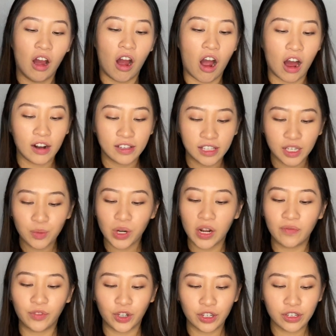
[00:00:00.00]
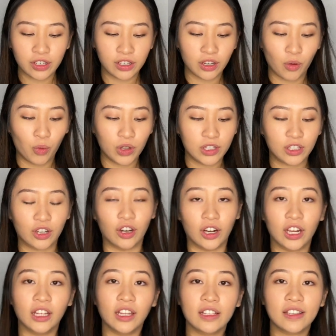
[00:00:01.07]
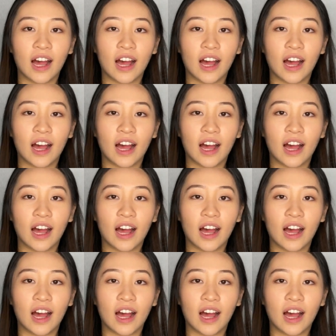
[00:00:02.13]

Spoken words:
Honestly, when I first was cooking this,